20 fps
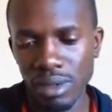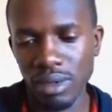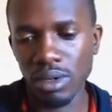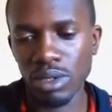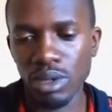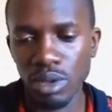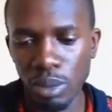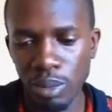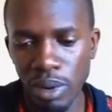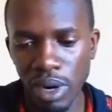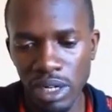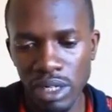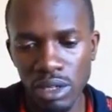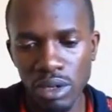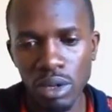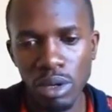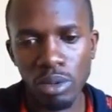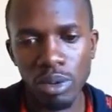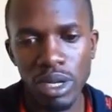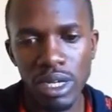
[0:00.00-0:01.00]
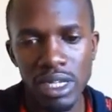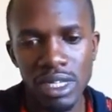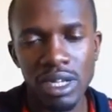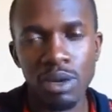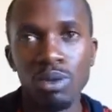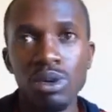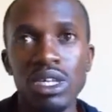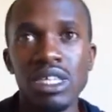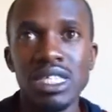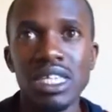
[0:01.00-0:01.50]
also a practical way is
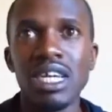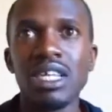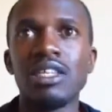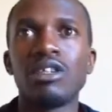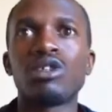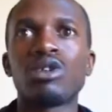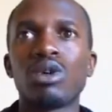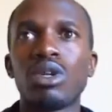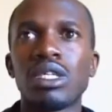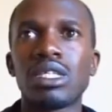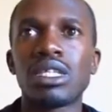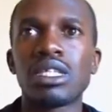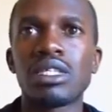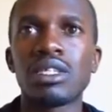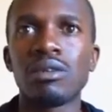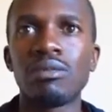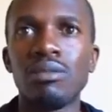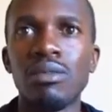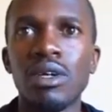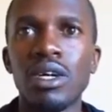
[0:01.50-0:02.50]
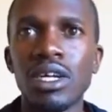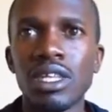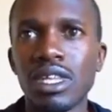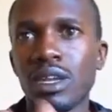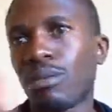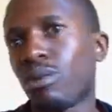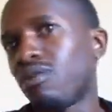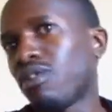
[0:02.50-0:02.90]
that we designed this solar system that